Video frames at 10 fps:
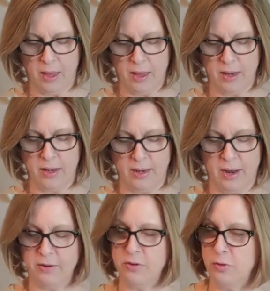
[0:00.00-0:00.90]
Now
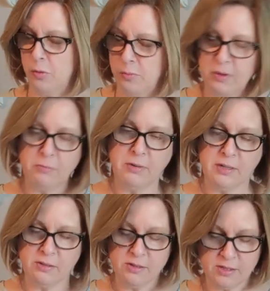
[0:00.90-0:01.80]
no more
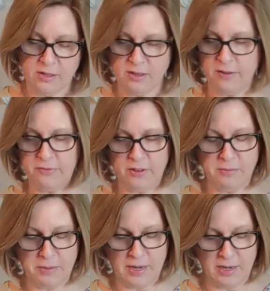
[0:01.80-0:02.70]
wiggles are left in
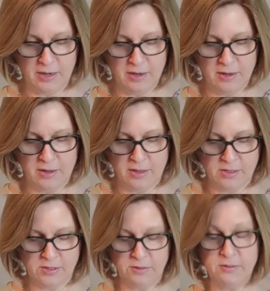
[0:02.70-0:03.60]
me,
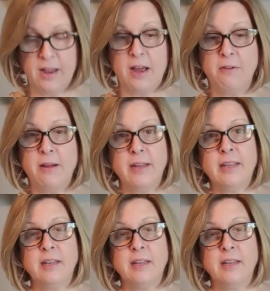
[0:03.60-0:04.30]
so now I can